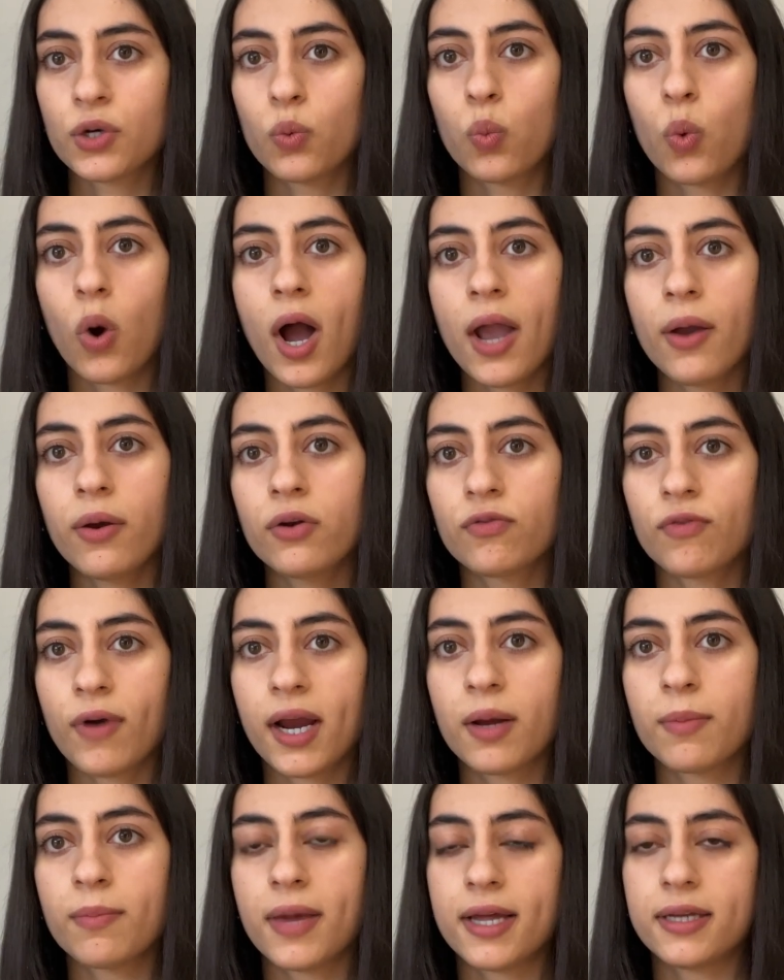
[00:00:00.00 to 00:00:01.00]
what I would
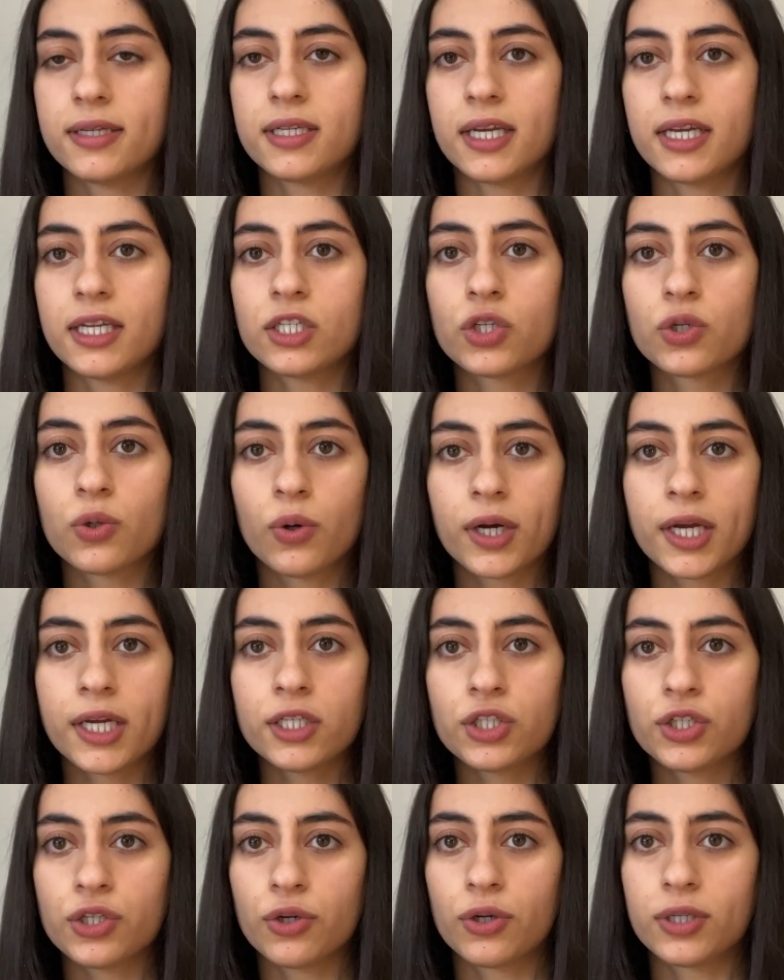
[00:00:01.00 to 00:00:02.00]
recommend is talking
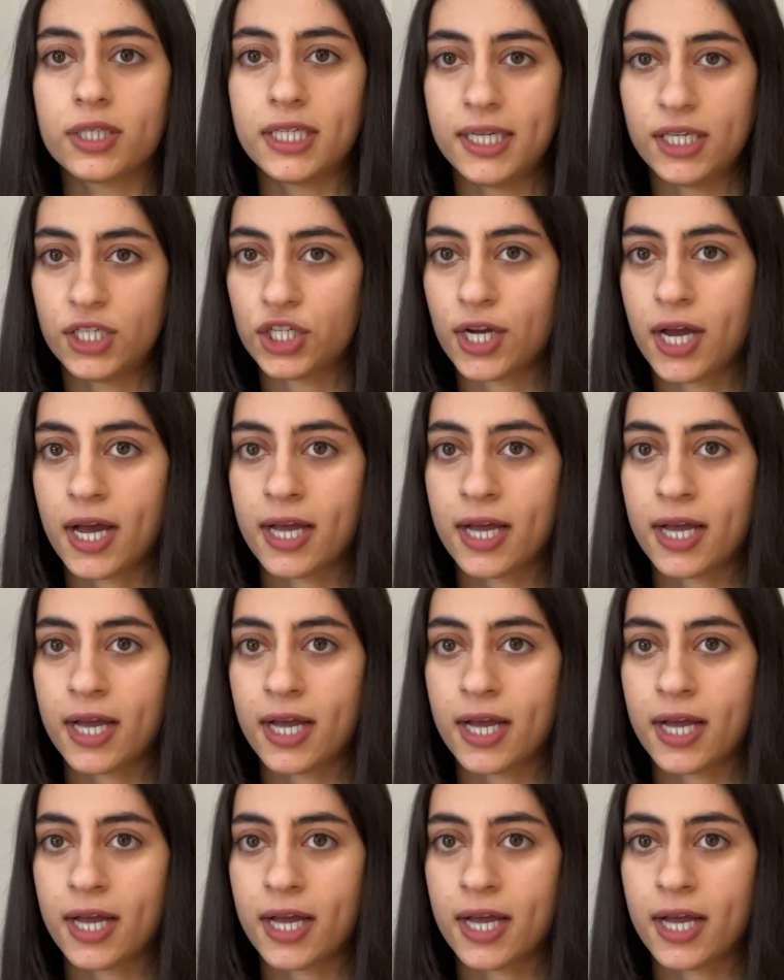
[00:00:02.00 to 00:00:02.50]
to your teacher